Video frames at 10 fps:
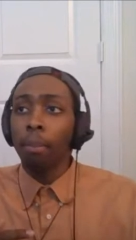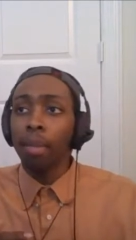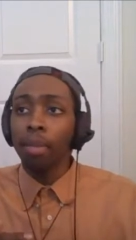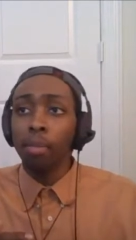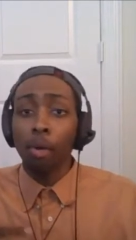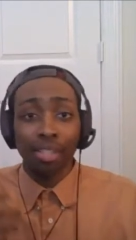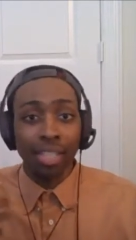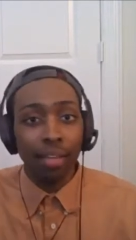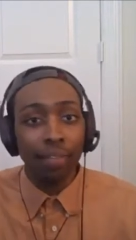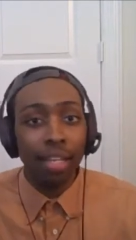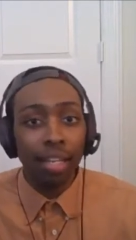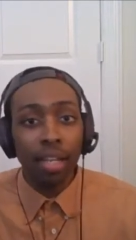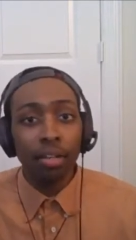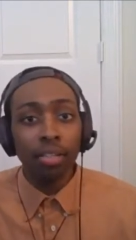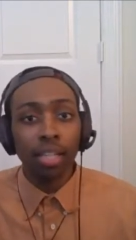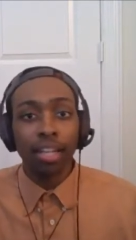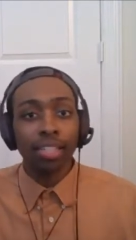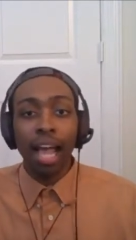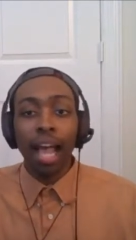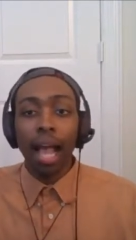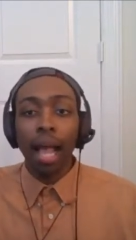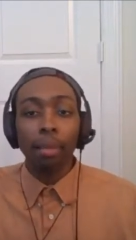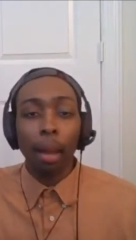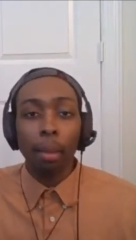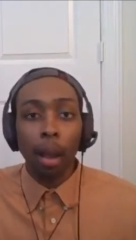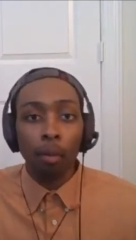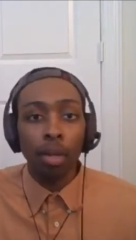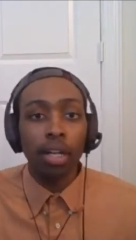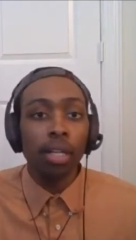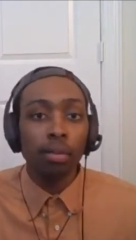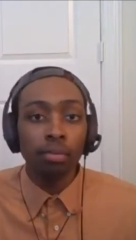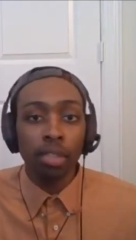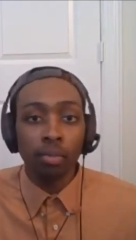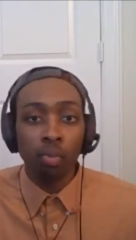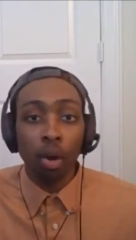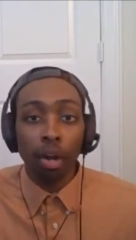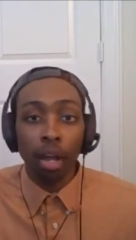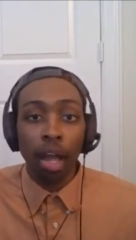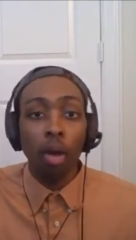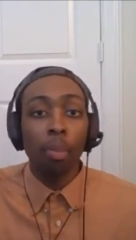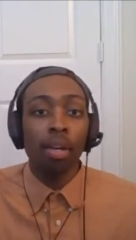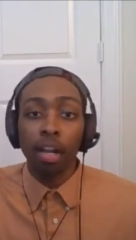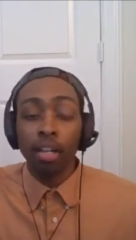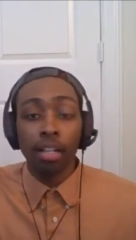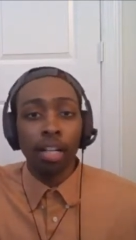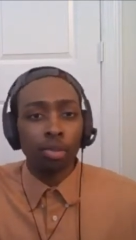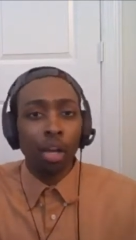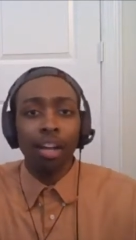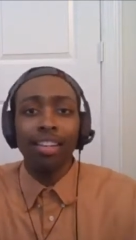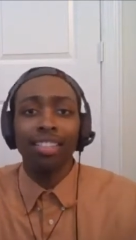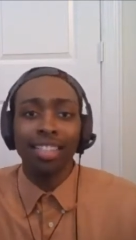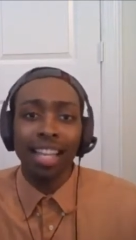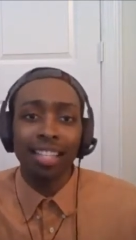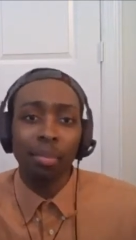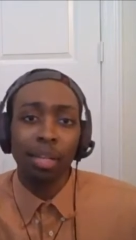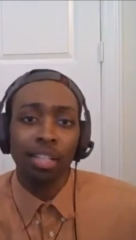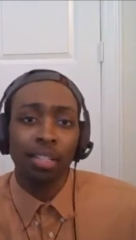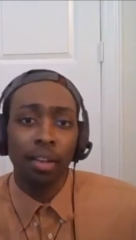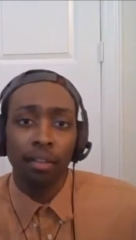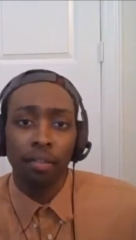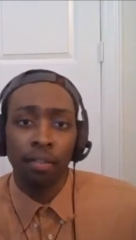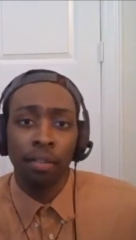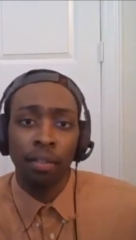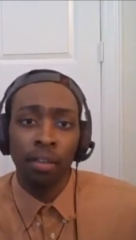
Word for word: maybe more T V deals? Like, because I, I, I really just want to help and un- try to understand some of this stuff.